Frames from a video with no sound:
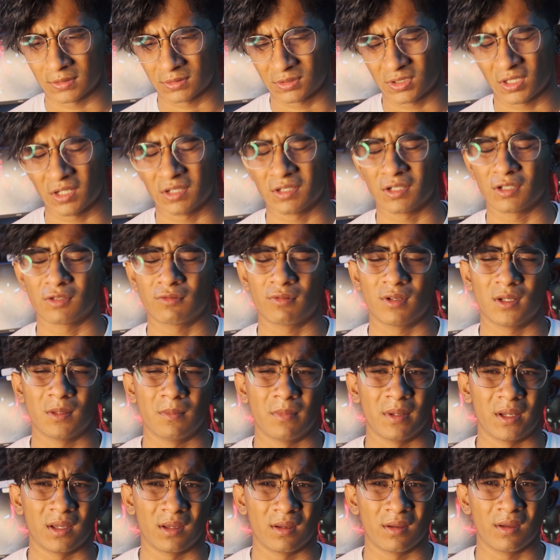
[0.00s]
changes will
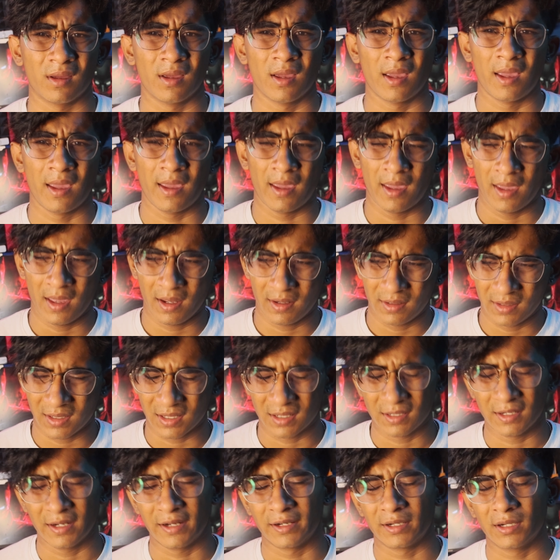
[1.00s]
be
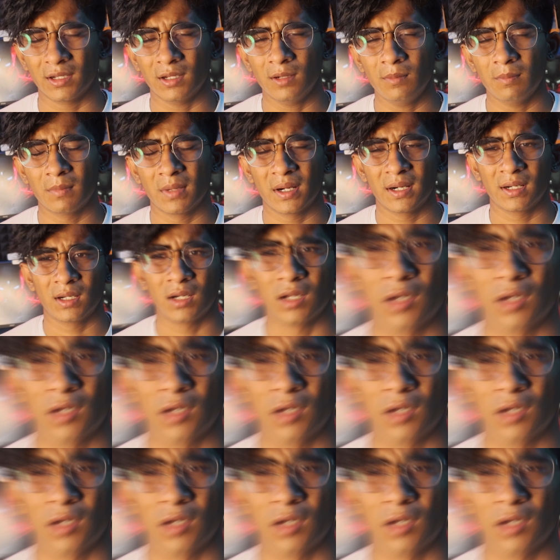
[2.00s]
done later, but